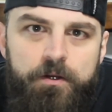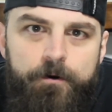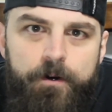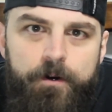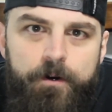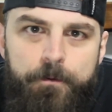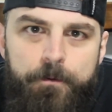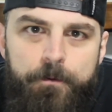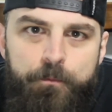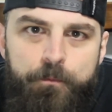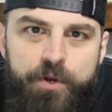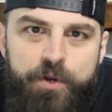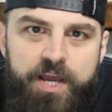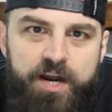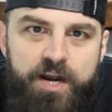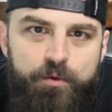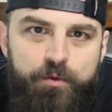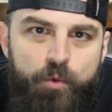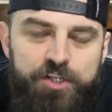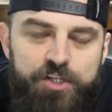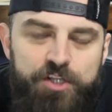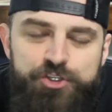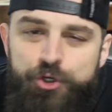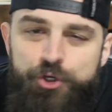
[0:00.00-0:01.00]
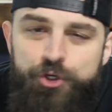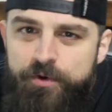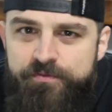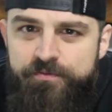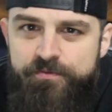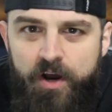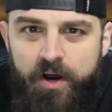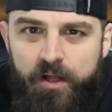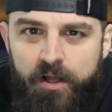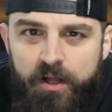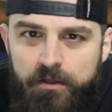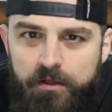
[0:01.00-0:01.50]
All right, we got to watch who we
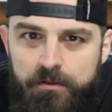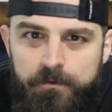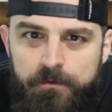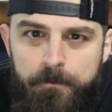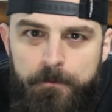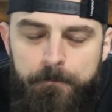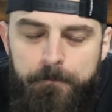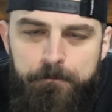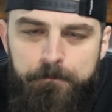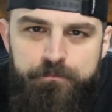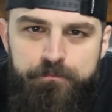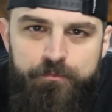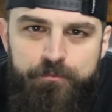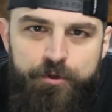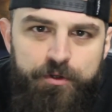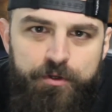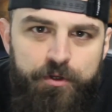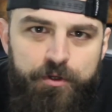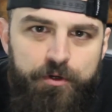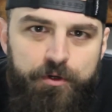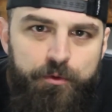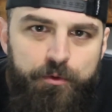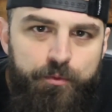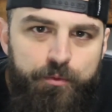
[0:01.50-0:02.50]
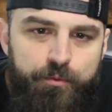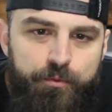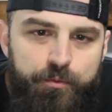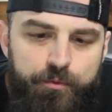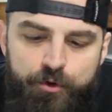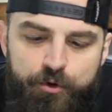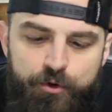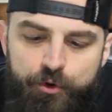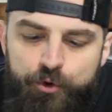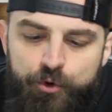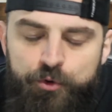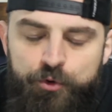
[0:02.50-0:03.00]
follow.
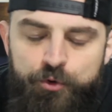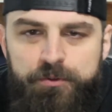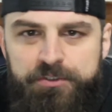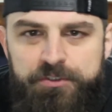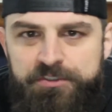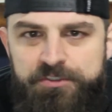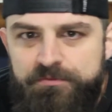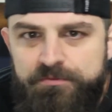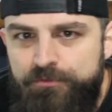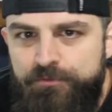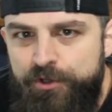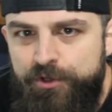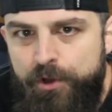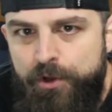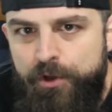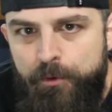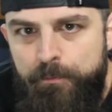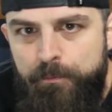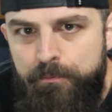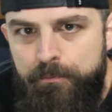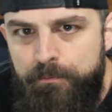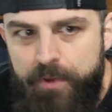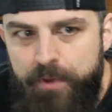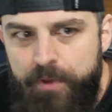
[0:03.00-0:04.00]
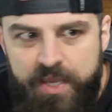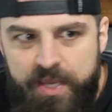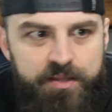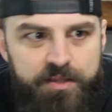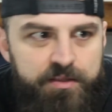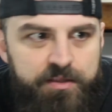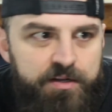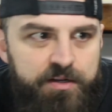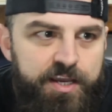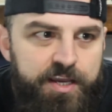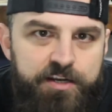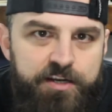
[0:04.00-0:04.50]
Who's being
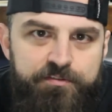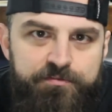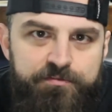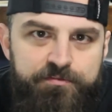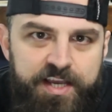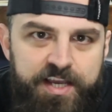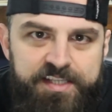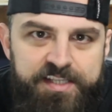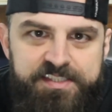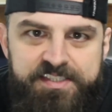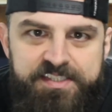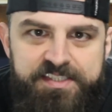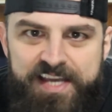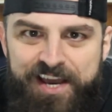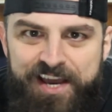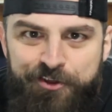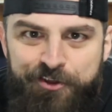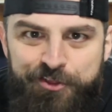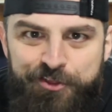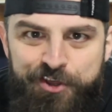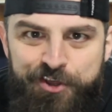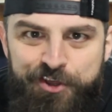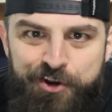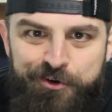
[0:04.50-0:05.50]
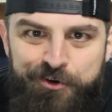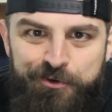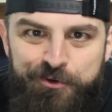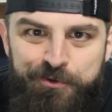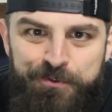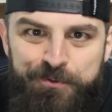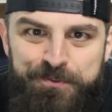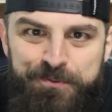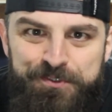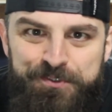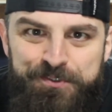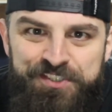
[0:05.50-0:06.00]
the negative Nancy out there.
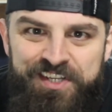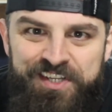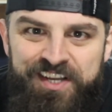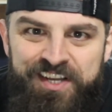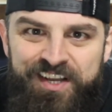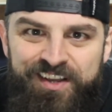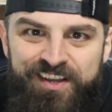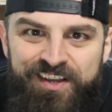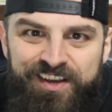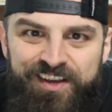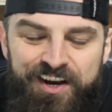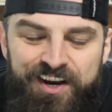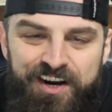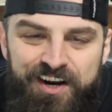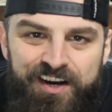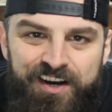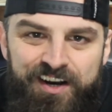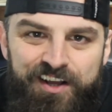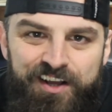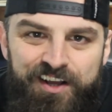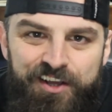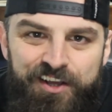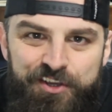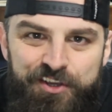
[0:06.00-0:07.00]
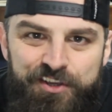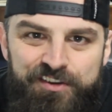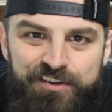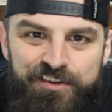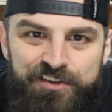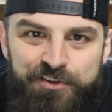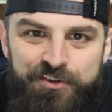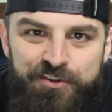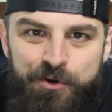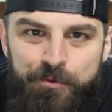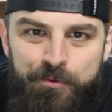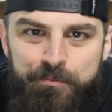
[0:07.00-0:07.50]
Who's
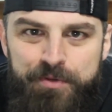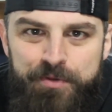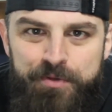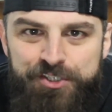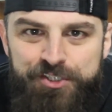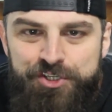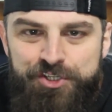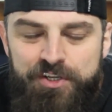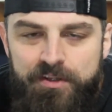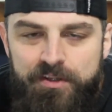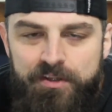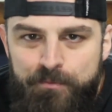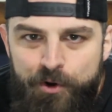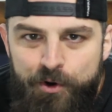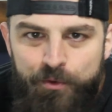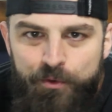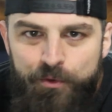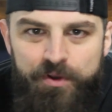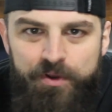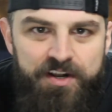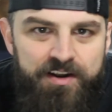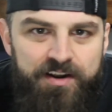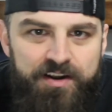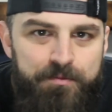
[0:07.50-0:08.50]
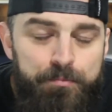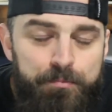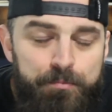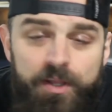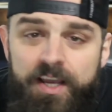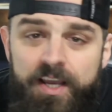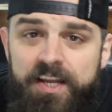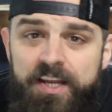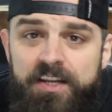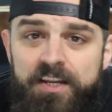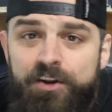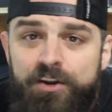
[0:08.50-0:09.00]
bitching and moaning and
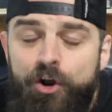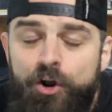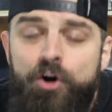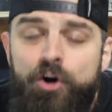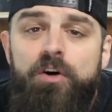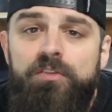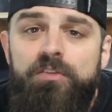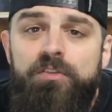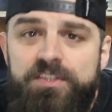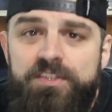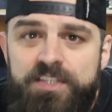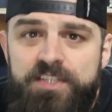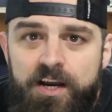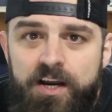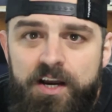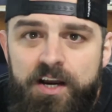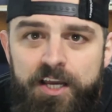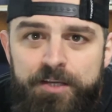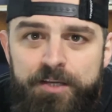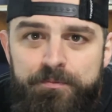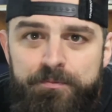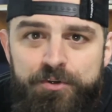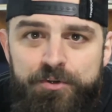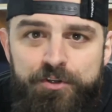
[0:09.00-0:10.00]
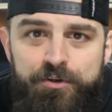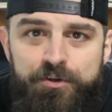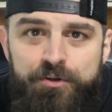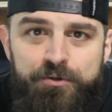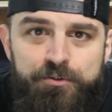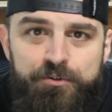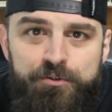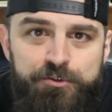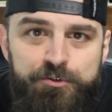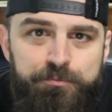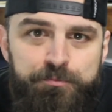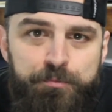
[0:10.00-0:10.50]
complaining all the time.
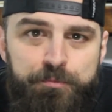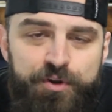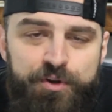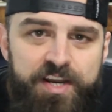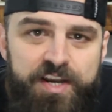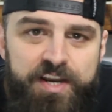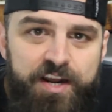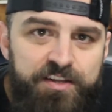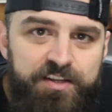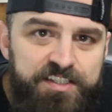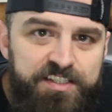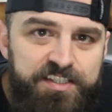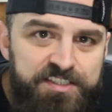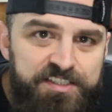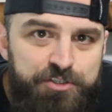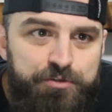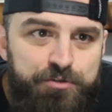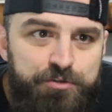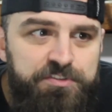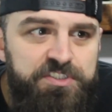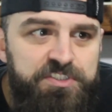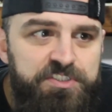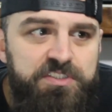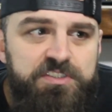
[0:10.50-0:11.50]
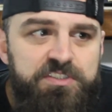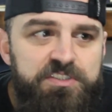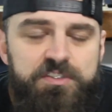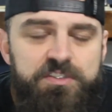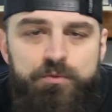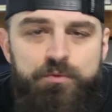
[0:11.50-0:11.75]
Who's putting out excuses.